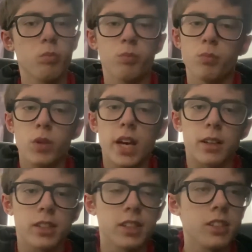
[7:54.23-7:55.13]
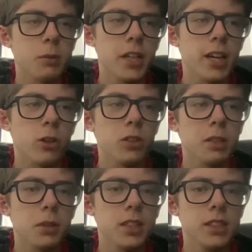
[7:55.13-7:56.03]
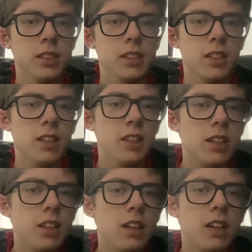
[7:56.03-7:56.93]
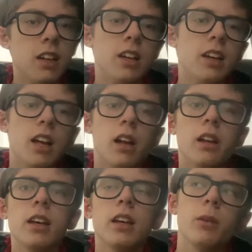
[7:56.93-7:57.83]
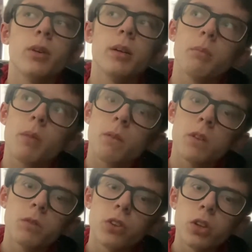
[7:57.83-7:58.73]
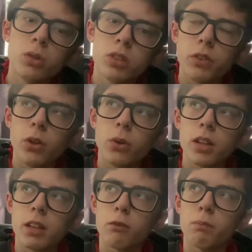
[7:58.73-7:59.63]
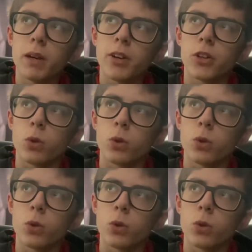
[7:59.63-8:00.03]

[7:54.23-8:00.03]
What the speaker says: yeah, can someone get on that, please? Anyway, for those of you that have managed to